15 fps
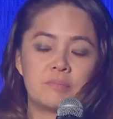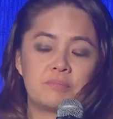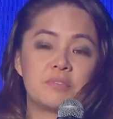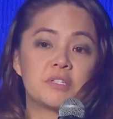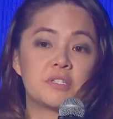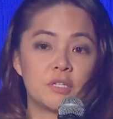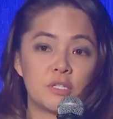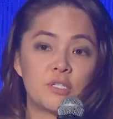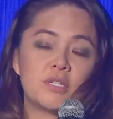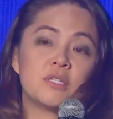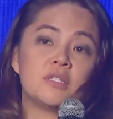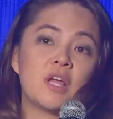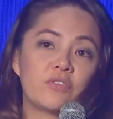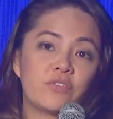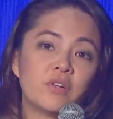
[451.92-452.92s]
Search
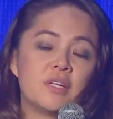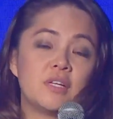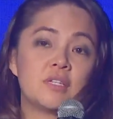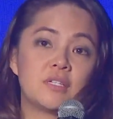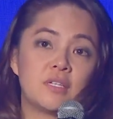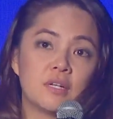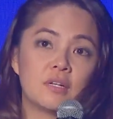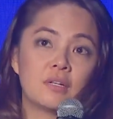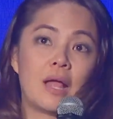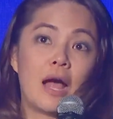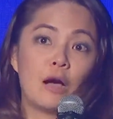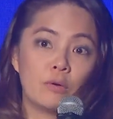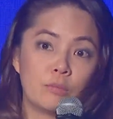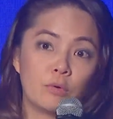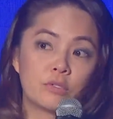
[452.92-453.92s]
is definitely still
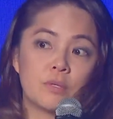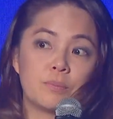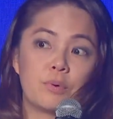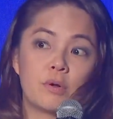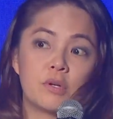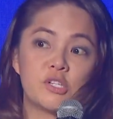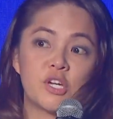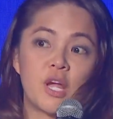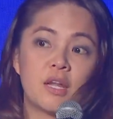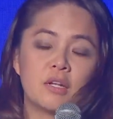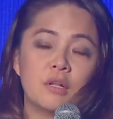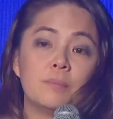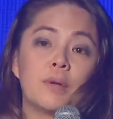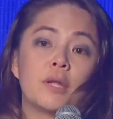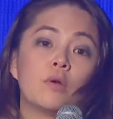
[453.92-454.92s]
our most important
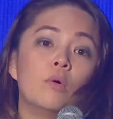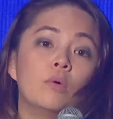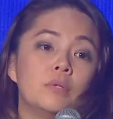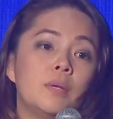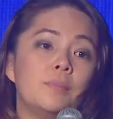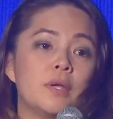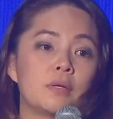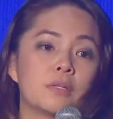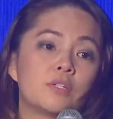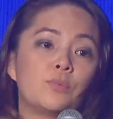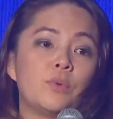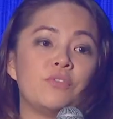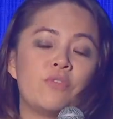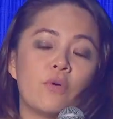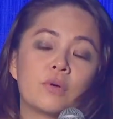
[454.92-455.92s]
channel, but only because
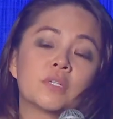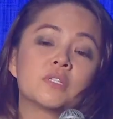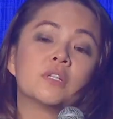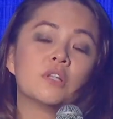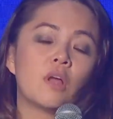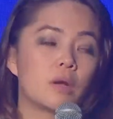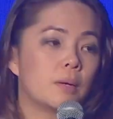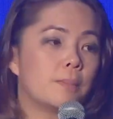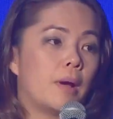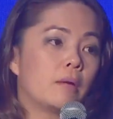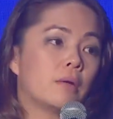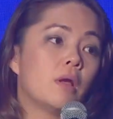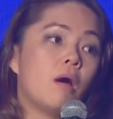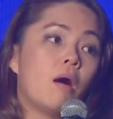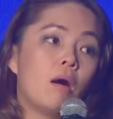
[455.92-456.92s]
we focus a lot
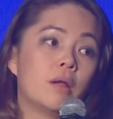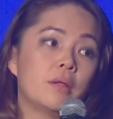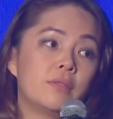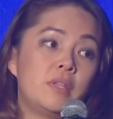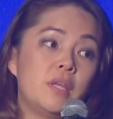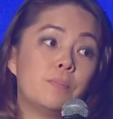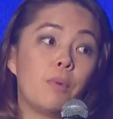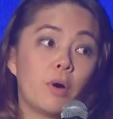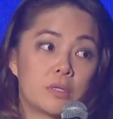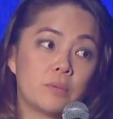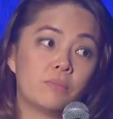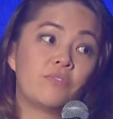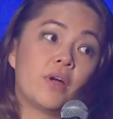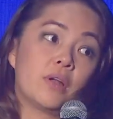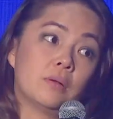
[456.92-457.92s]
on the
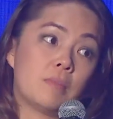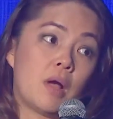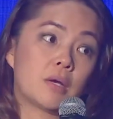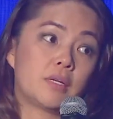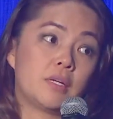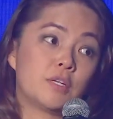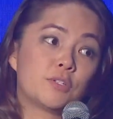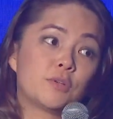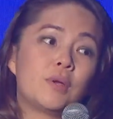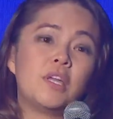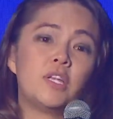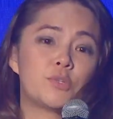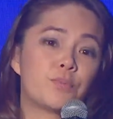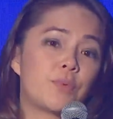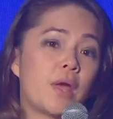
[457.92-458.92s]
bottom funnel marketing. So
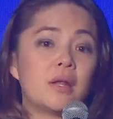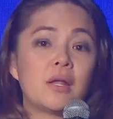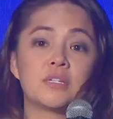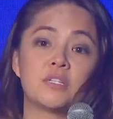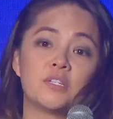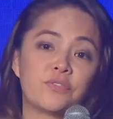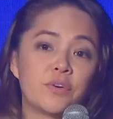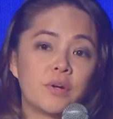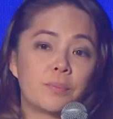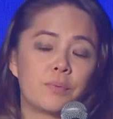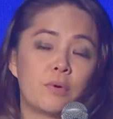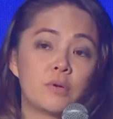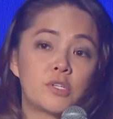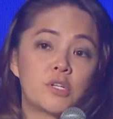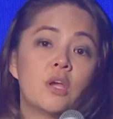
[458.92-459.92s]
each brand has a different
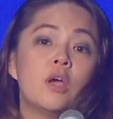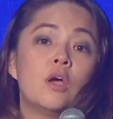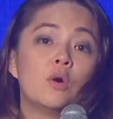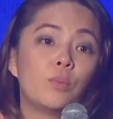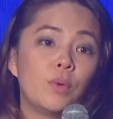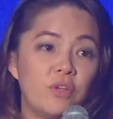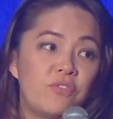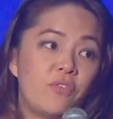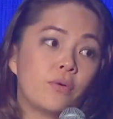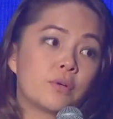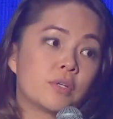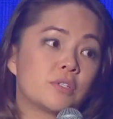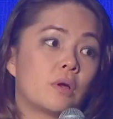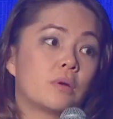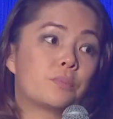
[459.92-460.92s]
approach. We
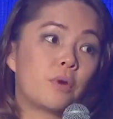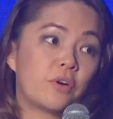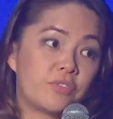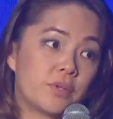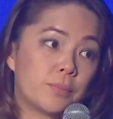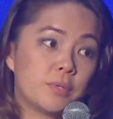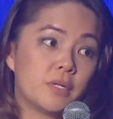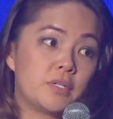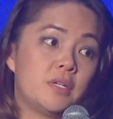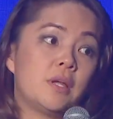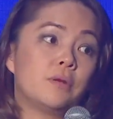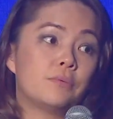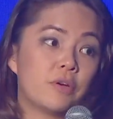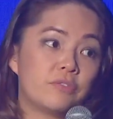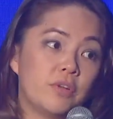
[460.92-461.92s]
focus on
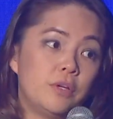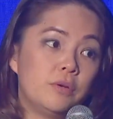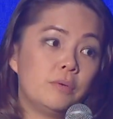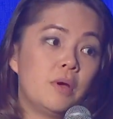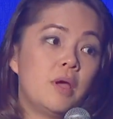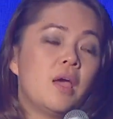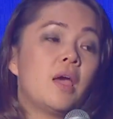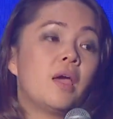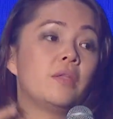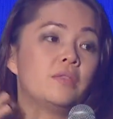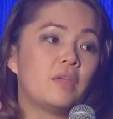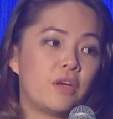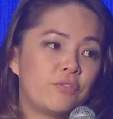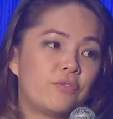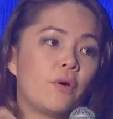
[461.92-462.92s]
profitability and revenue,
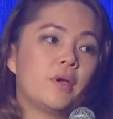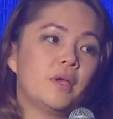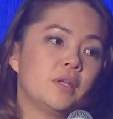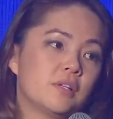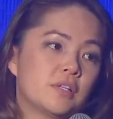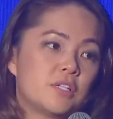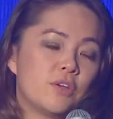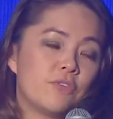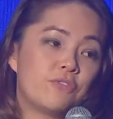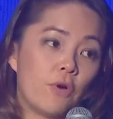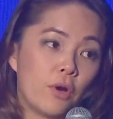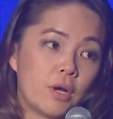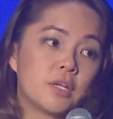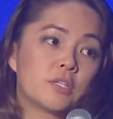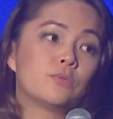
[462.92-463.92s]
and therefore it is,
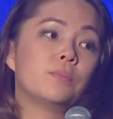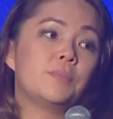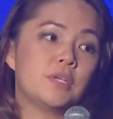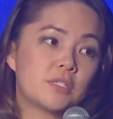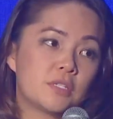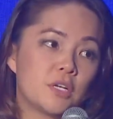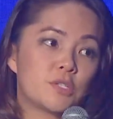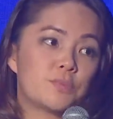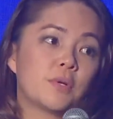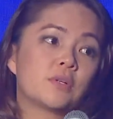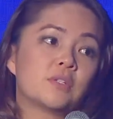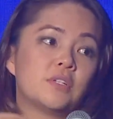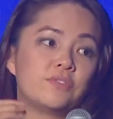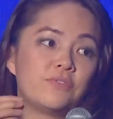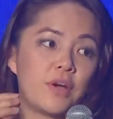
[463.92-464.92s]
for us, will be search,
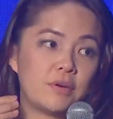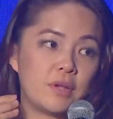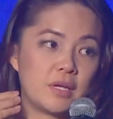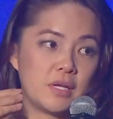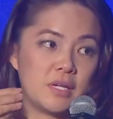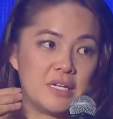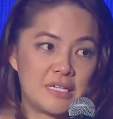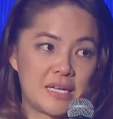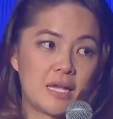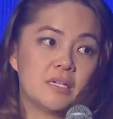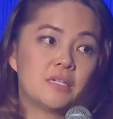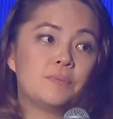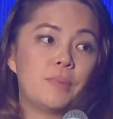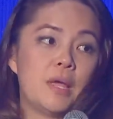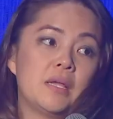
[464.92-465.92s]
because it's very
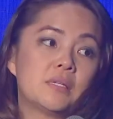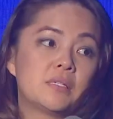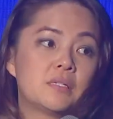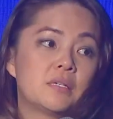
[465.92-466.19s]
intent based.